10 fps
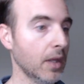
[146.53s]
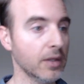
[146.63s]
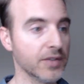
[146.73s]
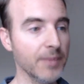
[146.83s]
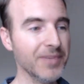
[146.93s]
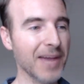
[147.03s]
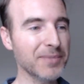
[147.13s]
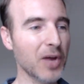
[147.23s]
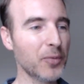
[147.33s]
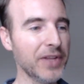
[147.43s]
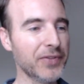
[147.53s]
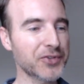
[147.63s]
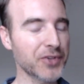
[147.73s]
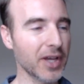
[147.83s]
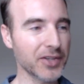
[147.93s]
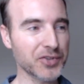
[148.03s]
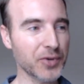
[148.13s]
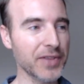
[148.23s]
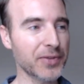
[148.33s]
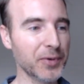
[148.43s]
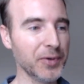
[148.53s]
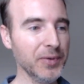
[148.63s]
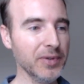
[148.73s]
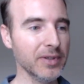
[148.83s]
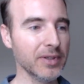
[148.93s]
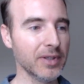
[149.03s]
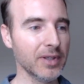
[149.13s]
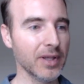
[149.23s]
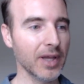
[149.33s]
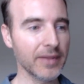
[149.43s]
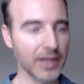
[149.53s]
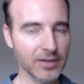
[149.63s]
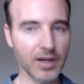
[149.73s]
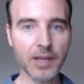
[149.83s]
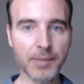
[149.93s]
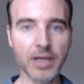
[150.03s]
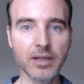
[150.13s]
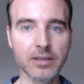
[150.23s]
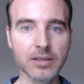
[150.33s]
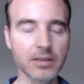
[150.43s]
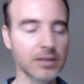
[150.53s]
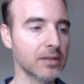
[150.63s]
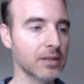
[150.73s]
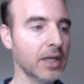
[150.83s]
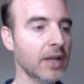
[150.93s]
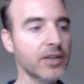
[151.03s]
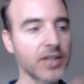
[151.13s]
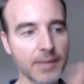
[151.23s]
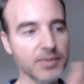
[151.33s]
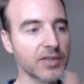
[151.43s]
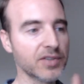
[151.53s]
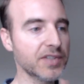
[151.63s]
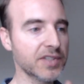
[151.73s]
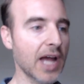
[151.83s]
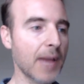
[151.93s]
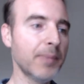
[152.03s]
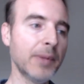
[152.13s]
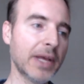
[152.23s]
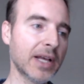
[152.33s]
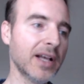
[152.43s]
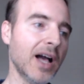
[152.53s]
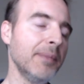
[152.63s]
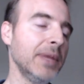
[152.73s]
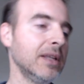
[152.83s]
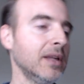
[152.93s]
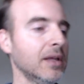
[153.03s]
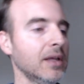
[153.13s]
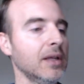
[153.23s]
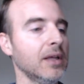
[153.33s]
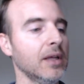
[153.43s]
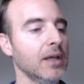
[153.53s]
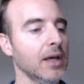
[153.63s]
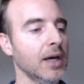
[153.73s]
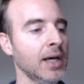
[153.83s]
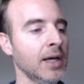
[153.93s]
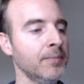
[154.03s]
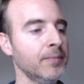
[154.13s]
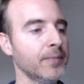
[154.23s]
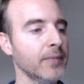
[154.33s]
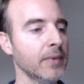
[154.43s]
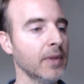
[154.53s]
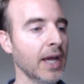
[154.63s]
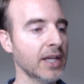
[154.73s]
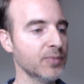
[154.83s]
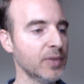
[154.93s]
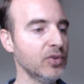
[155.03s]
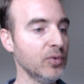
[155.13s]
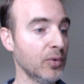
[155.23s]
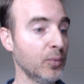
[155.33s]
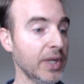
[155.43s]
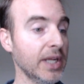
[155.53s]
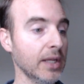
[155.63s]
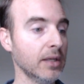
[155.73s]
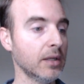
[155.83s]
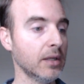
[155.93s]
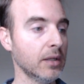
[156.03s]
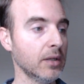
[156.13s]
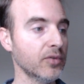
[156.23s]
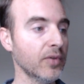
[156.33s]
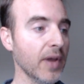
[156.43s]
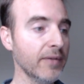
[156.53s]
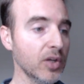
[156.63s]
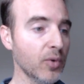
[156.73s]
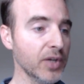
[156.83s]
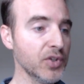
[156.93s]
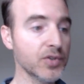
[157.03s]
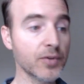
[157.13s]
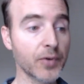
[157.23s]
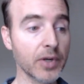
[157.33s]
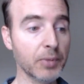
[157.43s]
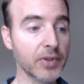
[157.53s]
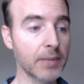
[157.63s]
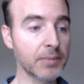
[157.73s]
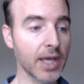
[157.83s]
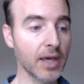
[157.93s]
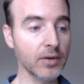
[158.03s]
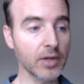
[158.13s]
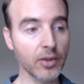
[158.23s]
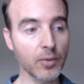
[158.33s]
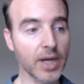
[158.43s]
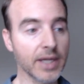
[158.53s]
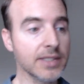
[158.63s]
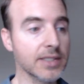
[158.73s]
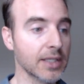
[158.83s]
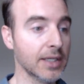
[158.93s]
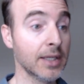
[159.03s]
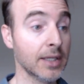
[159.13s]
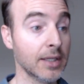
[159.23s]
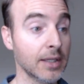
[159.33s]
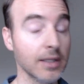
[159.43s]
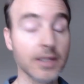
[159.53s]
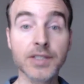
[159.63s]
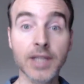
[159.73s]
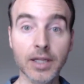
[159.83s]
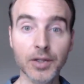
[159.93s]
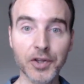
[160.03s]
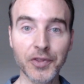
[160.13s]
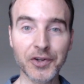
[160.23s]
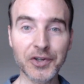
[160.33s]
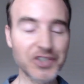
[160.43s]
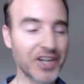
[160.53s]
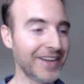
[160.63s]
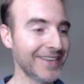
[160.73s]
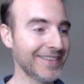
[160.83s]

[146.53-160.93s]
Sometimes I'll read a straight through and then talk about it, and other times I'll just stop and make a comment um, as we do the reading. So if you have any questions, you're free to put them down. Otherwise, let's take a look at 3 John.